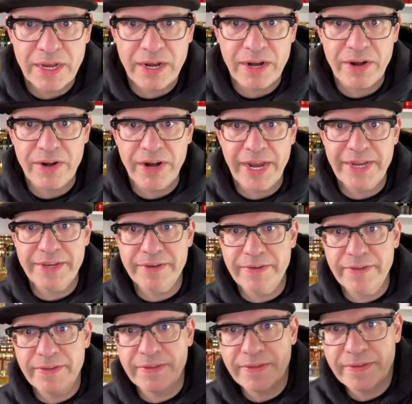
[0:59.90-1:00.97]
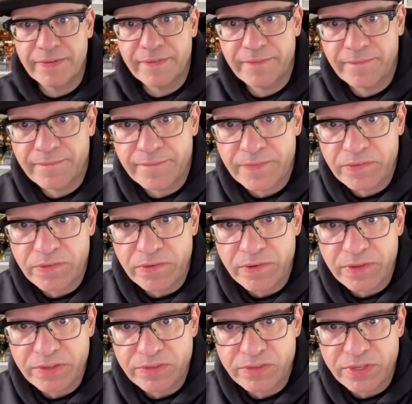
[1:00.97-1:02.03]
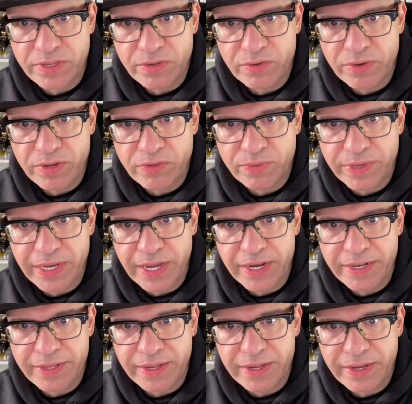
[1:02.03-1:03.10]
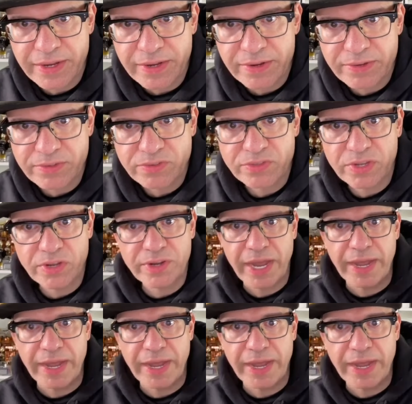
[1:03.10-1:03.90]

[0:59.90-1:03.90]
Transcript: All right. So let's see who else we got in the house.